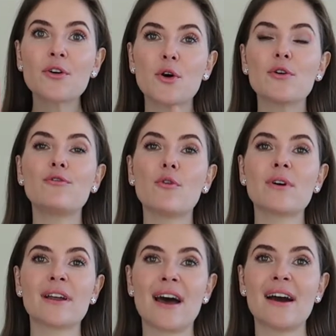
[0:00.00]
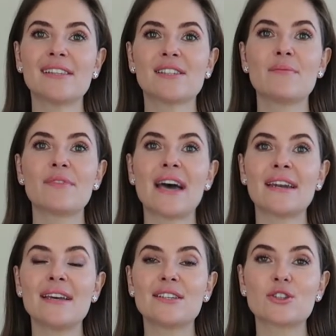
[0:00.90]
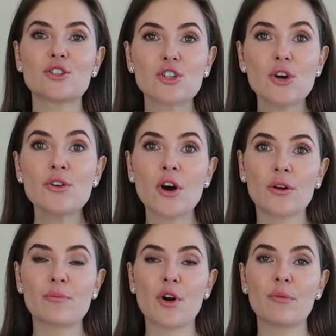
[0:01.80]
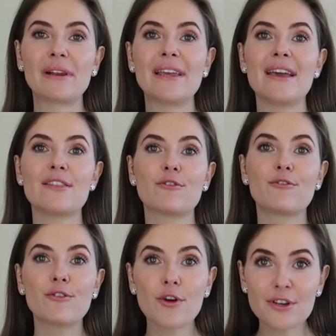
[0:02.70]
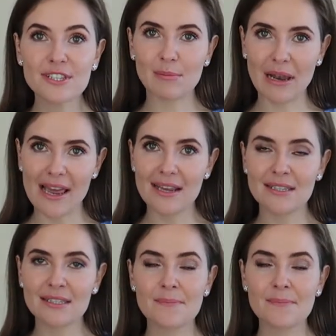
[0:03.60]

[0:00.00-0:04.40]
go for an item that is sewn on properly in the first place.